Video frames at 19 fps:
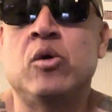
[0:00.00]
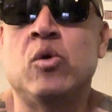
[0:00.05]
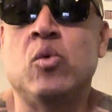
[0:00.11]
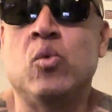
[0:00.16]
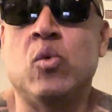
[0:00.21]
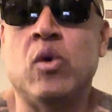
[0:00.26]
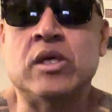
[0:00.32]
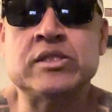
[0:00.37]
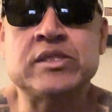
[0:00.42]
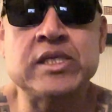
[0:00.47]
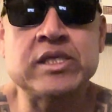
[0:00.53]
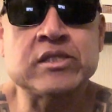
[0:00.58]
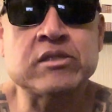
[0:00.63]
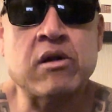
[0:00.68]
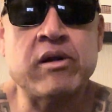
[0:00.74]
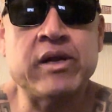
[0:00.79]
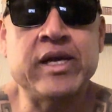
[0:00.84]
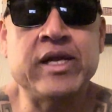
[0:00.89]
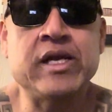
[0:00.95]
Once they
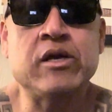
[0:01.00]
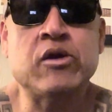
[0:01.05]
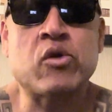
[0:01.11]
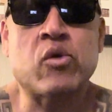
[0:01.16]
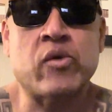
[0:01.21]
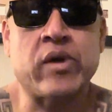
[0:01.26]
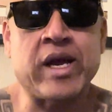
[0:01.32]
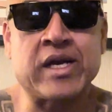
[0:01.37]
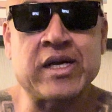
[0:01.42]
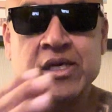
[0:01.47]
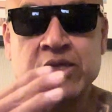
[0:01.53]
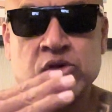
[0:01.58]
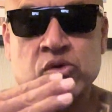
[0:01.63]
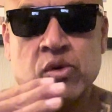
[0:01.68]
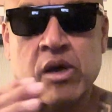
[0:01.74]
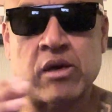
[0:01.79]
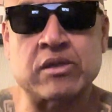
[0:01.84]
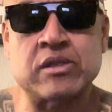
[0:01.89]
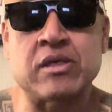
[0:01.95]
start eating correctly
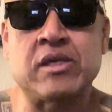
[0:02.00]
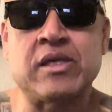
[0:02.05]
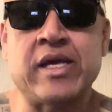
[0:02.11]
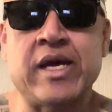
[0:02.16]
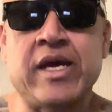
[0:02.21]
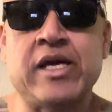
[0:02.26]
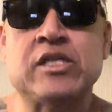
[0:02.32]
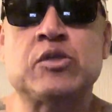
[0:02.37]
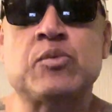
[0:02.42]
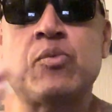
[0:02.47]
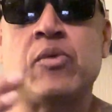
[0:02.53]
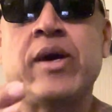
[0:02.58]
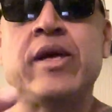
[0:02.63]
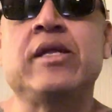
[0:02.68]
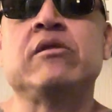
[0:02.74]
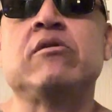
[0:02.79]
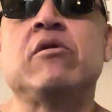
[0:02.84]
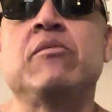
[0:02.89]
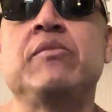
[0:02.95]
throughout the day,
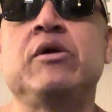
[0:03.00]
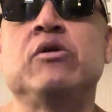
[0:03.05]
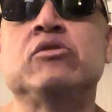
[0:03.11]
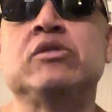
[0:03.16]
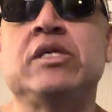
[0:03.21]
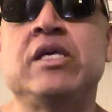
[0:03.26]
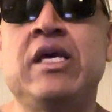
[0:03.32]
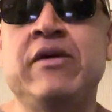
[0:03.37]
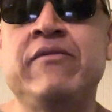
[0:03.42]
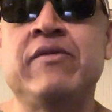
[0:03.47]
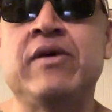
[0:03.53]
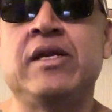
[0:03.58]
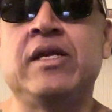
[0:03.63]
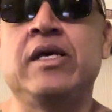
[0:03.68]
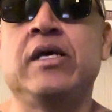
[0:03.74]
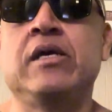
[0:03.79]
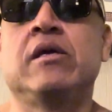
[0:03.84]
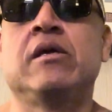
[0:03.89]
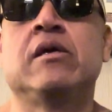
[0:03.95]
spreading their meals
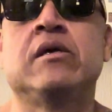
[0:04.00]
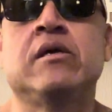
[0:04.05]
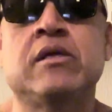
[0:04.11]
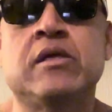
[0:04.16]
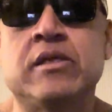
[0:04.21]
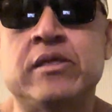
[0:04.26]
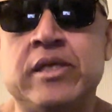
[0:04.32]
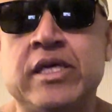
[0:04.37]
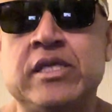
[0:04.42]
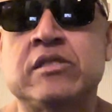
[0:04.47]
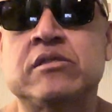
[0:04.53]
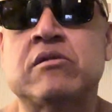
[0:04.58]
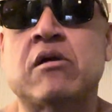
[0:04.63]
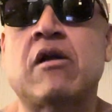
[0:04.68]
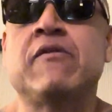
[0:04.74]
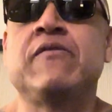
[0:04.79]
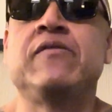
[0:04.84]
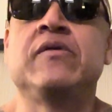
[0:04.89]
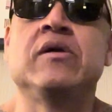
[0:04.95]
evenly, they
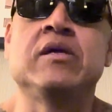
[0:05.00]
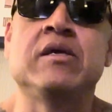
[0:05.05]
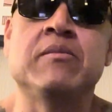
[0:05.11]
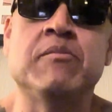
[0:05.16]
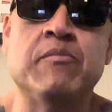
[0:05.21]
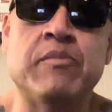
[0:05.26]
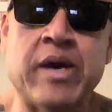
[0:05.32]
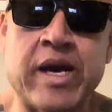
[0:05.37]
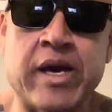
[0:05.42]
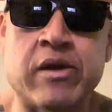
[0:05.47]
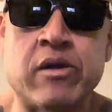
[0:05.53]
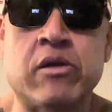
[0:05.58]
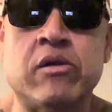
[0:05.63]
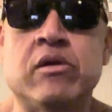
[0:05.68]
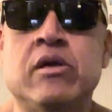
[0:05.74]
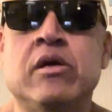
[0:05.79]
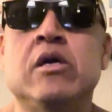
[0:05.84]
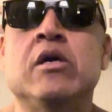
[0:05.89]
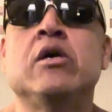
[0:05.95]
start feeling
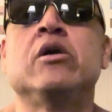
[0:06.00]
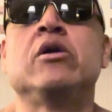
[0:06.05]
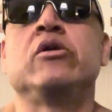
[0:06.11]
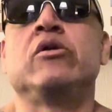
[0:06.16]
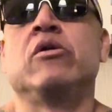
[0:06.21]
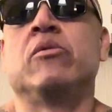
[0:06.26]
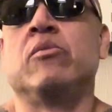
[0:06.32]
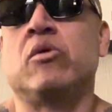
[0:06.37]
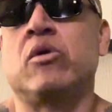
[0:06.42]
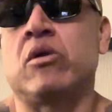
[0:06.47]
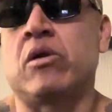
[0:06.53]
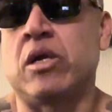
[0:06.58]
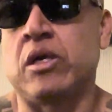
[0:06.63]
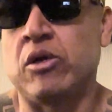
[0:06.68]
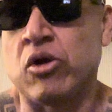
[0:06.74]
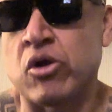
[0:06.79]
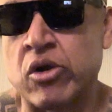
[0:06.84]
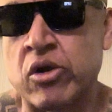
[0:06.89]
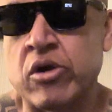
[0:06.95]
better. You're more
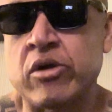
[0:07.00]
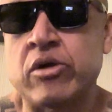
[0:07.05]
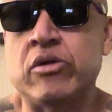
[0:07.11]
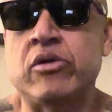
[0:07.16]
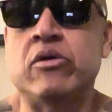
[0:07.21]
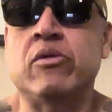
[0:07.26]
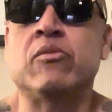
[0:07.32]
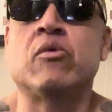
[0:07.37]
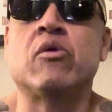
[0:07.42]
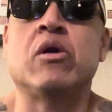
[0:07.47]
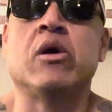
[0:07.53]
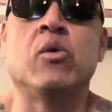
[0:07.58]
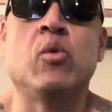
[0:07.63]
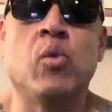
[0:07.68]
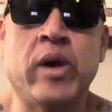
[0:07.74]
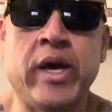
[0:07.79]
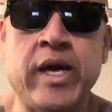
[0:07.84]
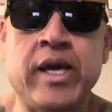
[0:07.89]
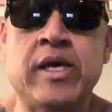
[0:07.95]
alert, you're more
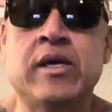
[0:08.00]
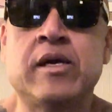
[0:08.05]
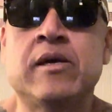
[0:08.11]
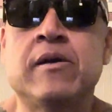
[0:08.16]
awake.